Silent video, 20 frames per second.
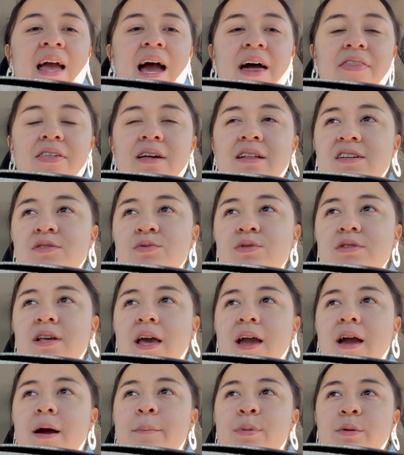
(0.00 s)
I think this was
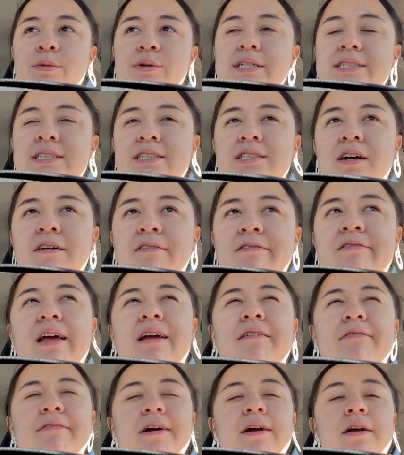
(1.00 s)
like a barista
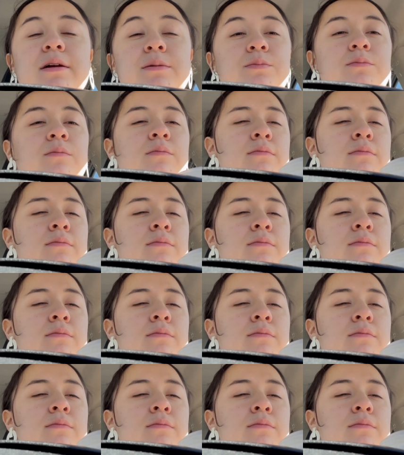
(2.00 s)
favorite.